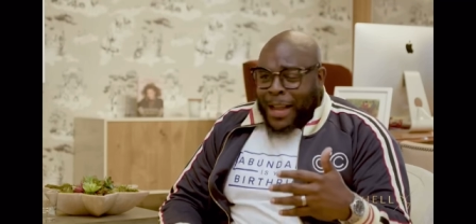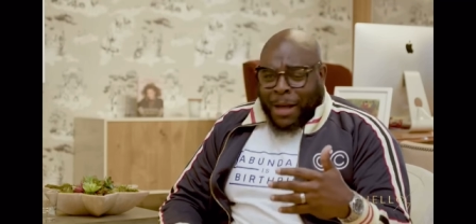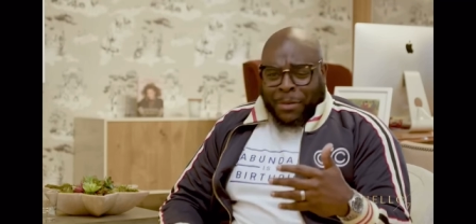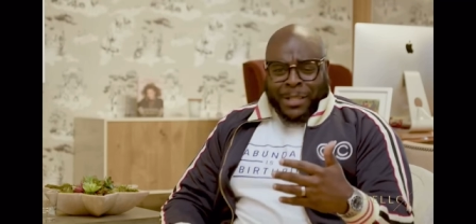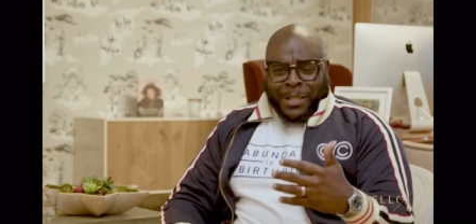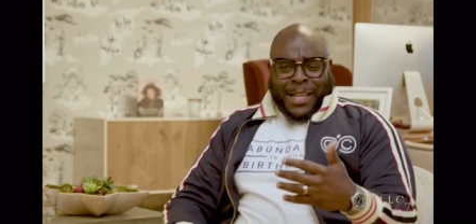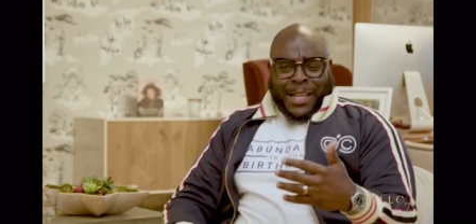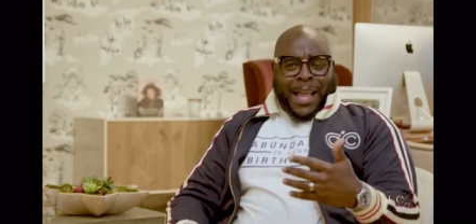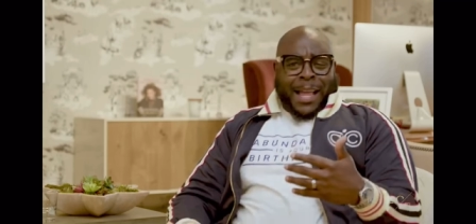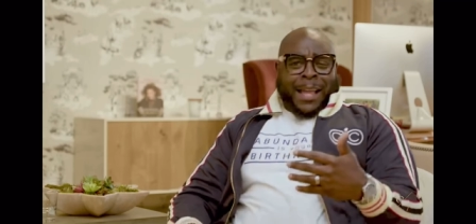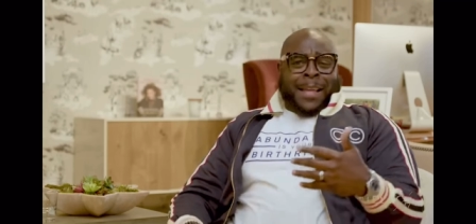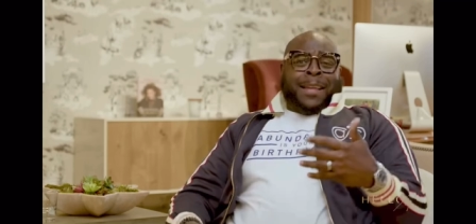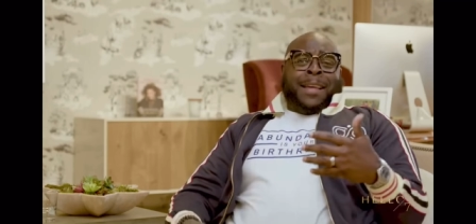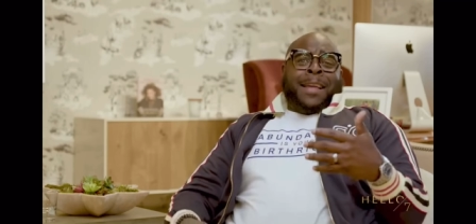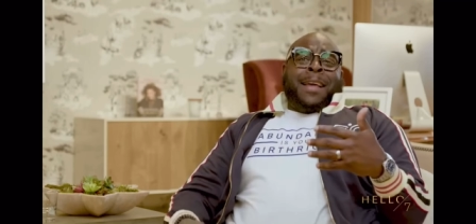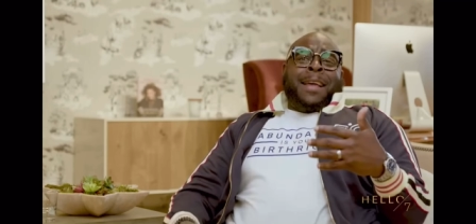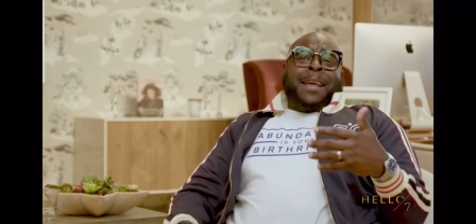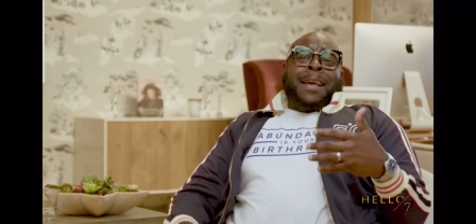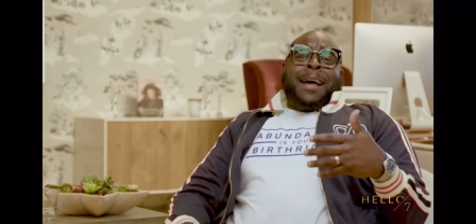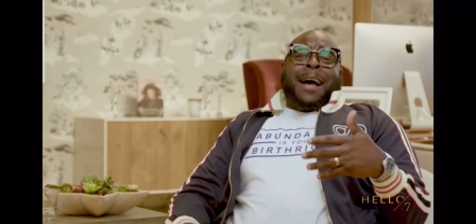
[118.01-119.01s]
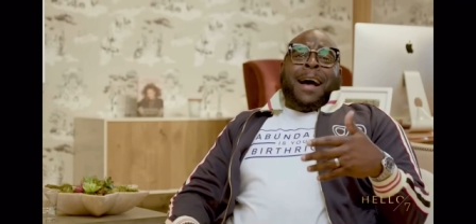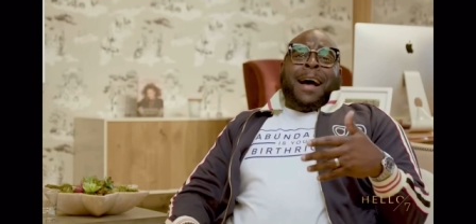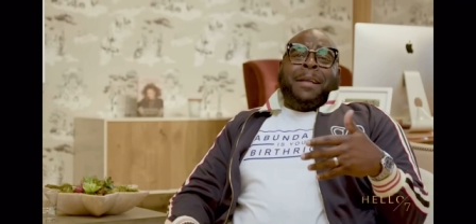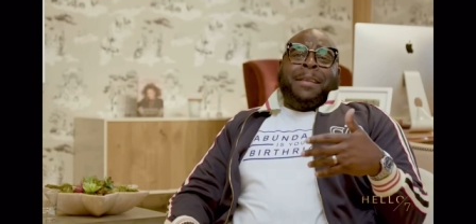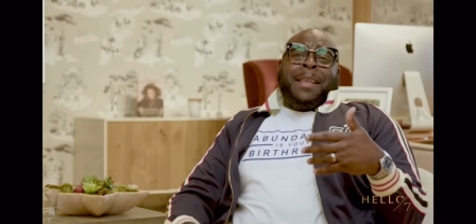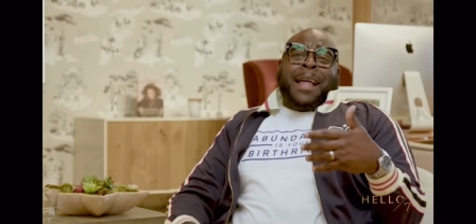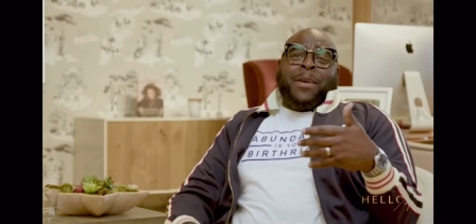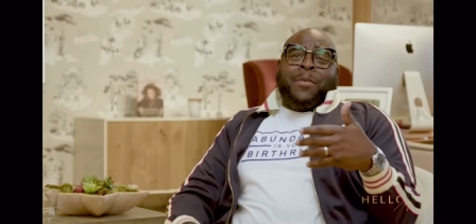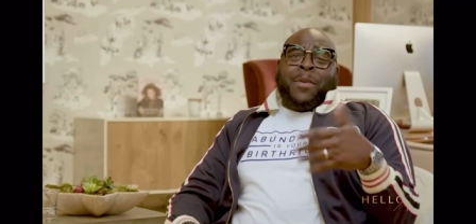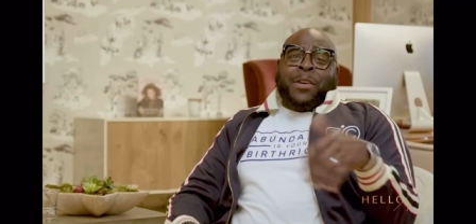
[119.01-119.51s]
I was like, I'm
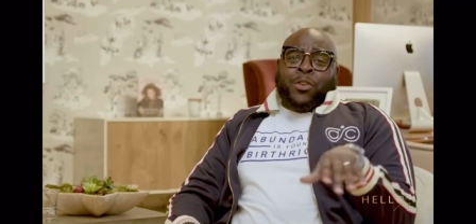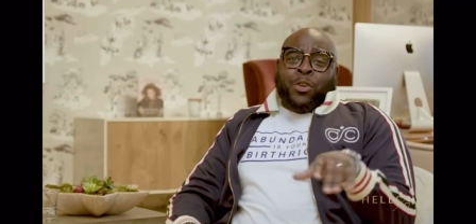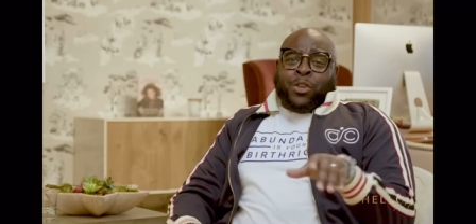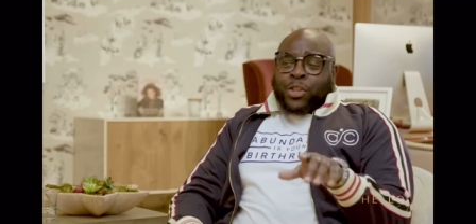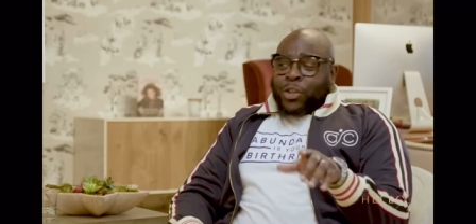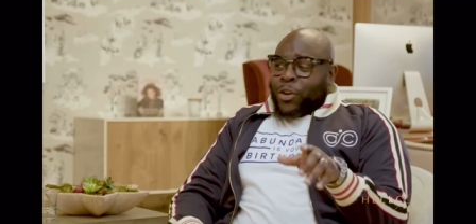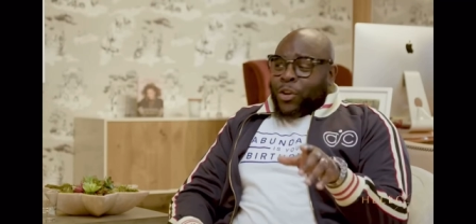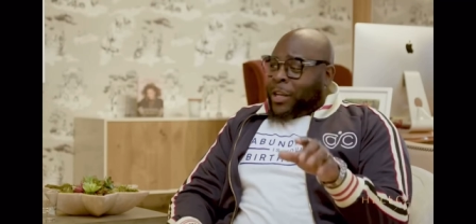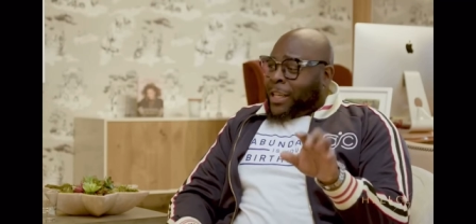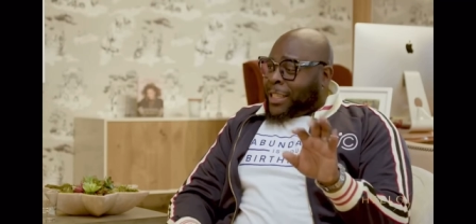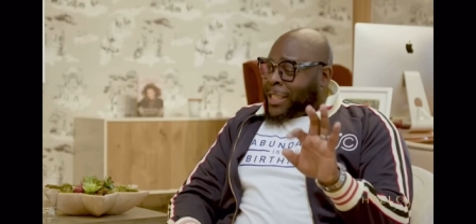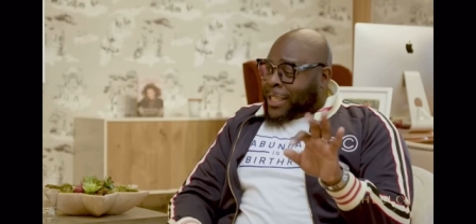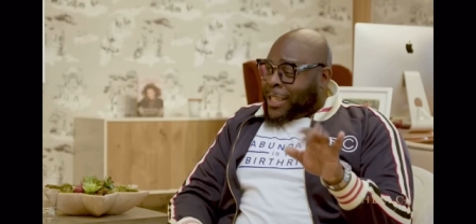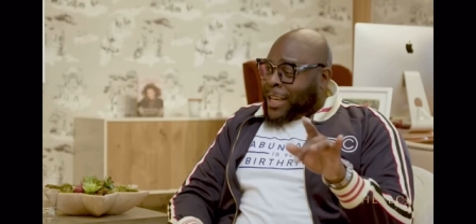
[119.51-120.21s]
like, you sure this is your,